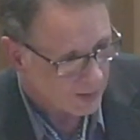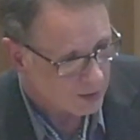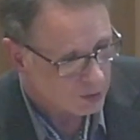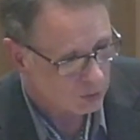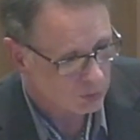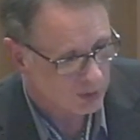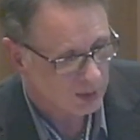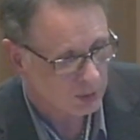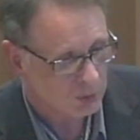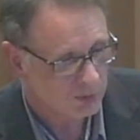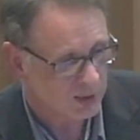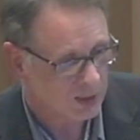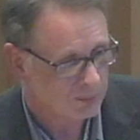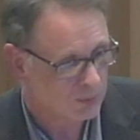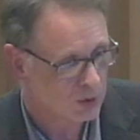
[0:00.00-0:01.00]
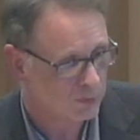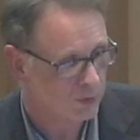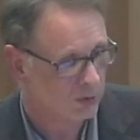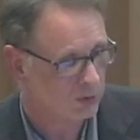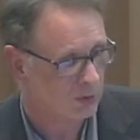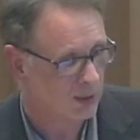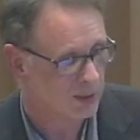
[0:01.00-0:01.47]
So thank you very much for
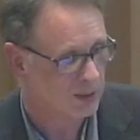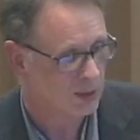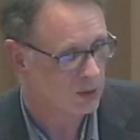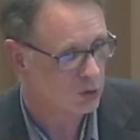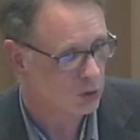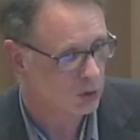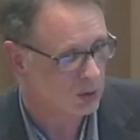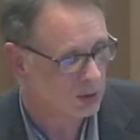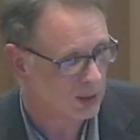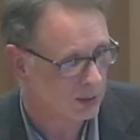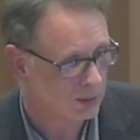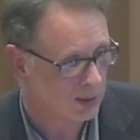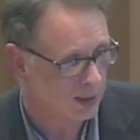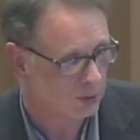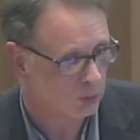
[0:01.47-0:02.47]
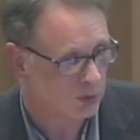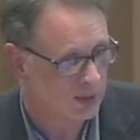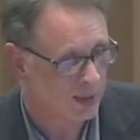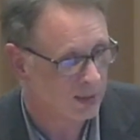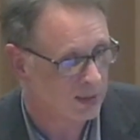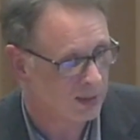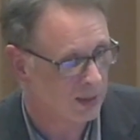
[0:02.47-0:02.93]
your attention. I would like to
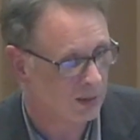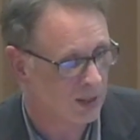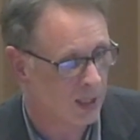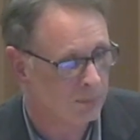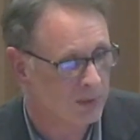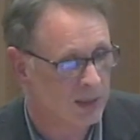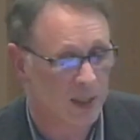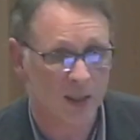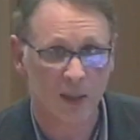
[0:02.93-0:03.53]
thank Amina